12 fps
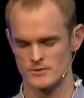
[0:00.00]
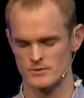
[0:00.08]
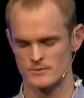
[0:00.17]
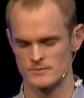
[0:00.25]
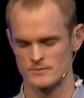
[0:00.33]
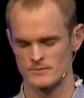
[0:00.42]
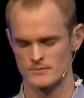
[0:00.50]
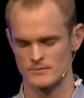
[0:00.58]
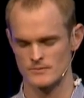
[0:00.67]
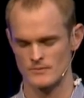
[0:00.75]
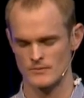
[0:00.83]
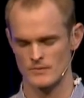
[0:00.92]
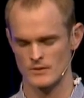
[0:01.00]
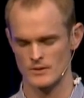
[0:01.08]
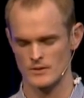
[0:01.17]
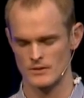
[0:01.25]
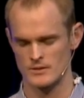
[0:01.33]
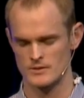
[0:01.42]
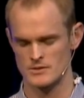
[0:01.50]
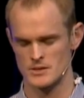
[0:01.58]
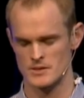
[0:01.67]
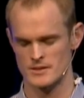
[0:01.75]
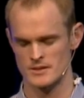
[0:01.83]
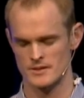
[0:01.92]
In
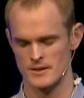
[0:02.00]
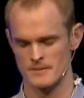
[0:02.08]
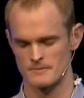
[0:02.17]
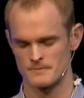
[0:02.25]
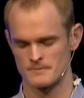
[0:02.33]
Jesus' name,